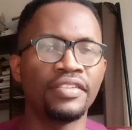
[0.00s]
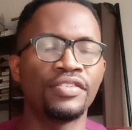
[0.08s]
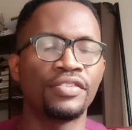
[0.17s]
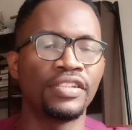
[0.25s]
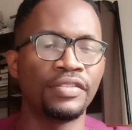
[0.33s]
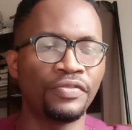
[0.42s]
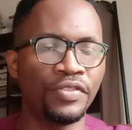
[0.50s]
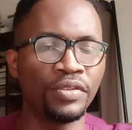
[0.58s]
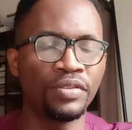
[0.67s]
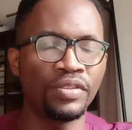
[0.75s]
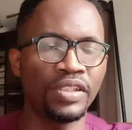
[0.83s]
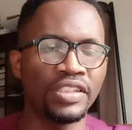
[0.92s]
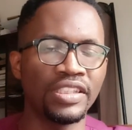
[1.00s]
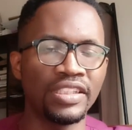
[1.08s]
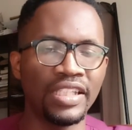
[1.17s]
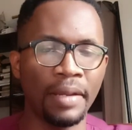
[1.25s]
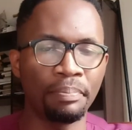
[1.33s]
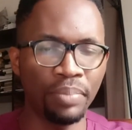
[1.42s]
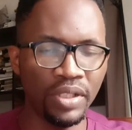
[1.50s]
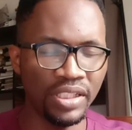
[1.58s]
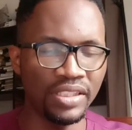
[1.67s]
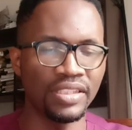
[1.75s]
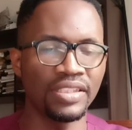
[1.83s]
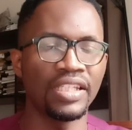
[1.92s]
So they see their
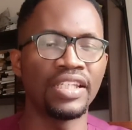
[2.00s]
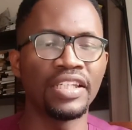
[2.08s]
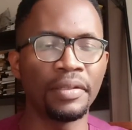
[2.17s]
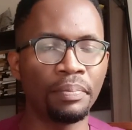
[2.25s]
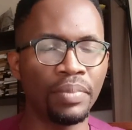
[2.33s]
place in the